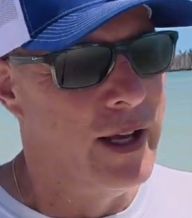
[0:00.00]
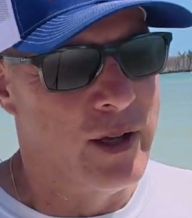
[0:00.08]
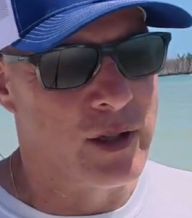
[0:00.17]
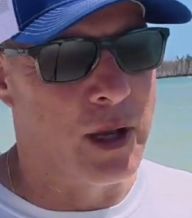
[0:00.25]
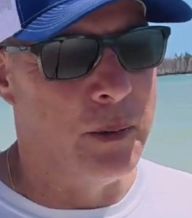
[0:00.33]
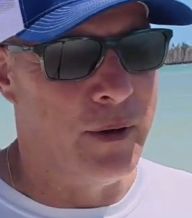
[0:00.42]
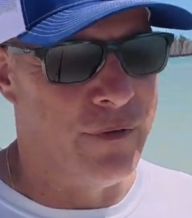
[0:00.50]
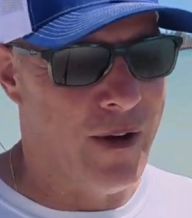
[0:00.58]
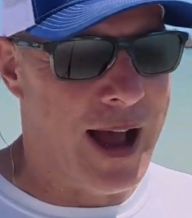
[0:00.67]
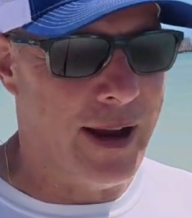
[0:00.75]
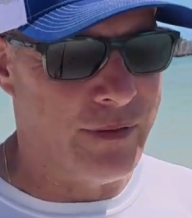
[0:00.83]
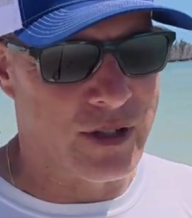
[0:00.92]
there's going to be
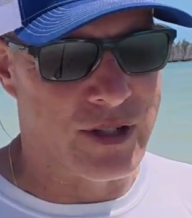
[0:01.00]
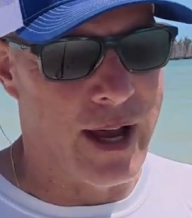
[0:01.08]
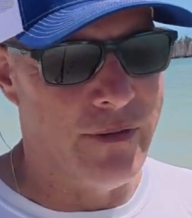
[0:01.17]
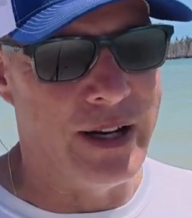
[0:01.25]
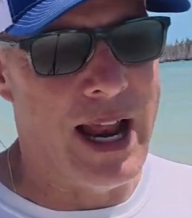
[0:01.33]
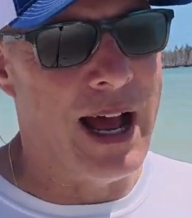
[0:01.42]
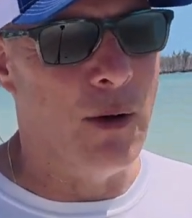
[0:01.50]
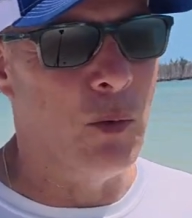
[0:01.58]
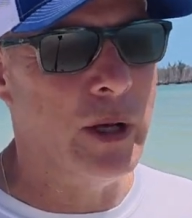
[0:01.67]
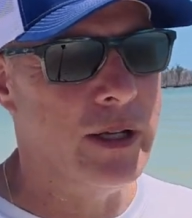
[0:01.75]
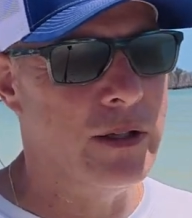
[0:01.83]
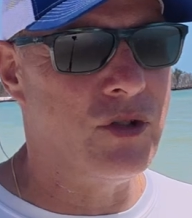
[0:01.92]
5 to 7 knot
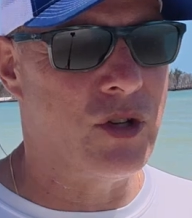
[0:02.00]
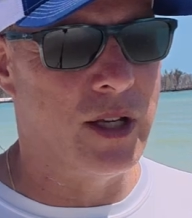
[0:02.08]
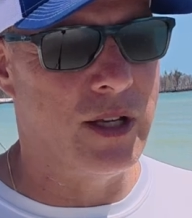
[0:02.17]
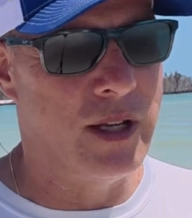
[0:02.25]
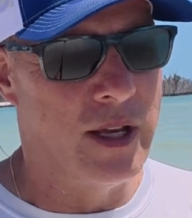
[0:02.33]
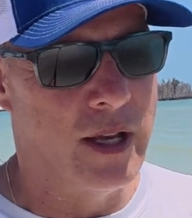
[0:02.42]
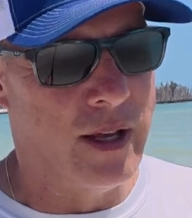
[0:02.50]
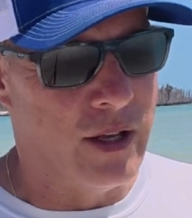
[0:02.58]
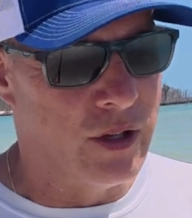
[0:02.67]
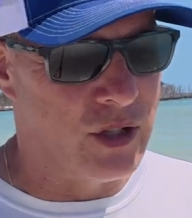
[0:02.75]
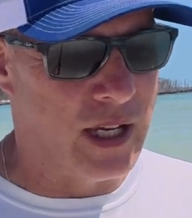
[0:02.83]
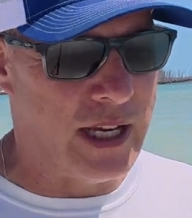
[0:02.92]
winds,
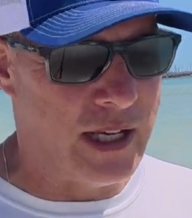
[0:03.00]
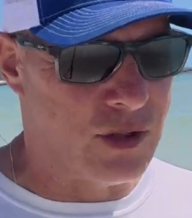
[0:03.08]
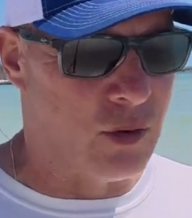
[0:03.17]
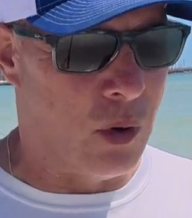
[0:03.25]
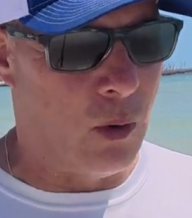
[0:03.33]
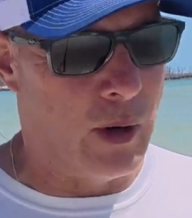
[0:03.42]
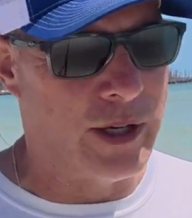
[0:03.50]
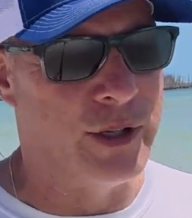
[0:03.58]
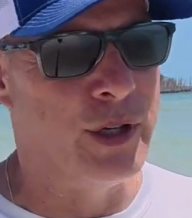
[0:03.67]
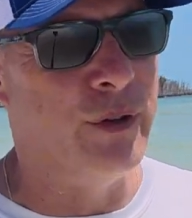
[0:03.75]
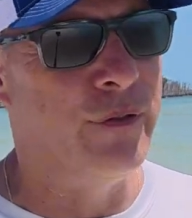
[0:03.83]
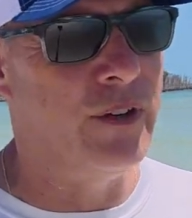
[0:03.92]
seas 1 to
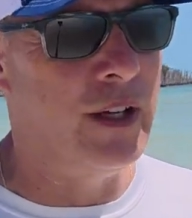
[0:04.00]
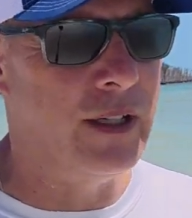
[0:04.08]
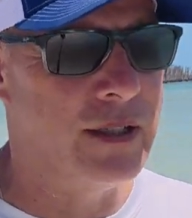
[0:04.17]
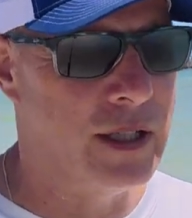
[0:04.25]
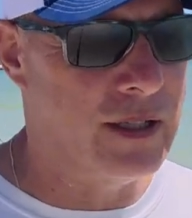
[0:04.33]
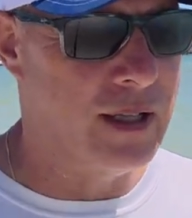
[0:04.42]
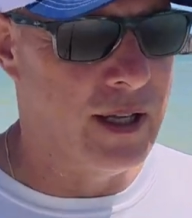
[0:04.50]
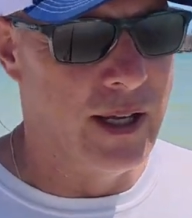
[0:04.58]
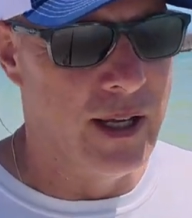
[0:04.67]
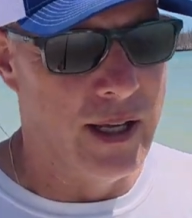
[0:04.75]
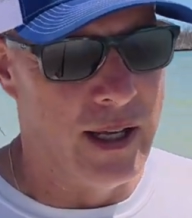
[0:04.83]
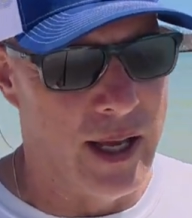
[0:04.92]
2 feet,
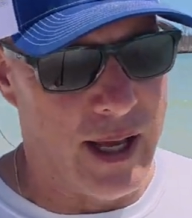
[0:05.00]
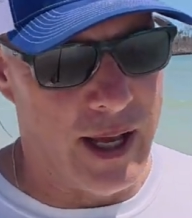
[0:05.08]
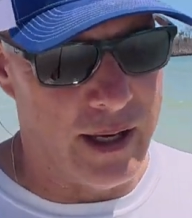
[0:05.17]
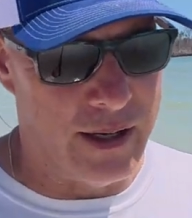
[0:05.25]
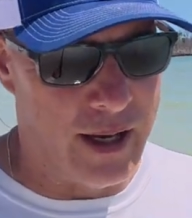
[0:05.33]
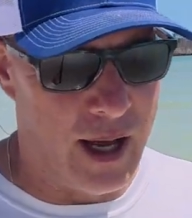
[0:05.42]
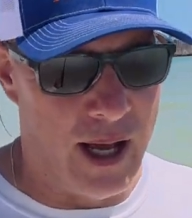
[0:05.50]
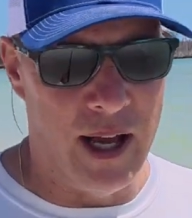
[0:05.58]
and